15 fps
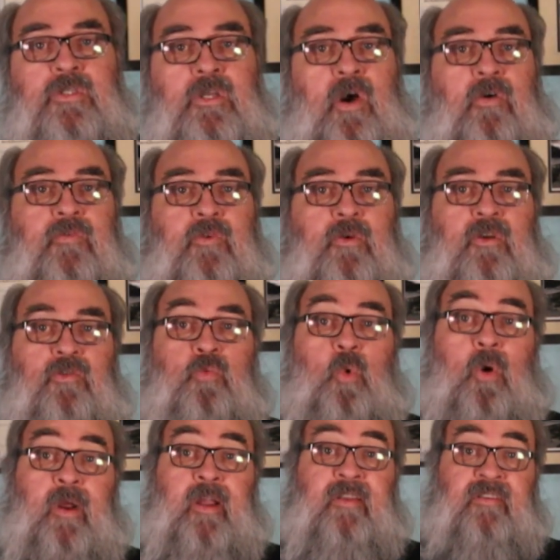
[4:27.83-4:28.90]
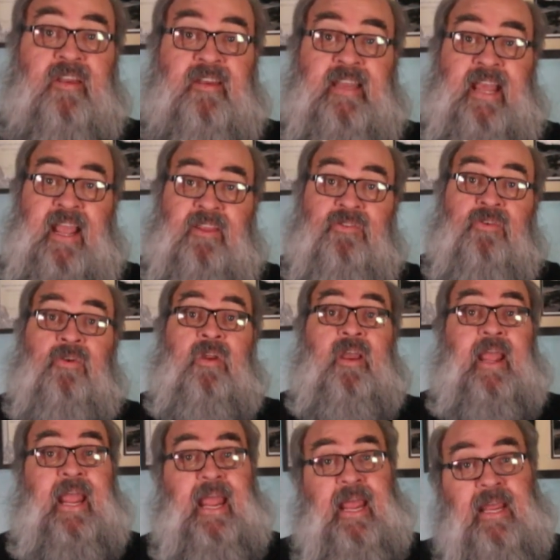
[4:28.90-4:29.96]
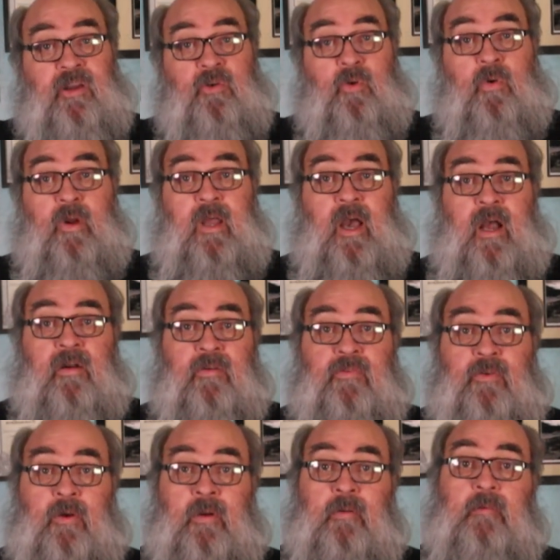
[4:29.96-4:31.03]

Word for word: known for his work as a dancer and choreographer.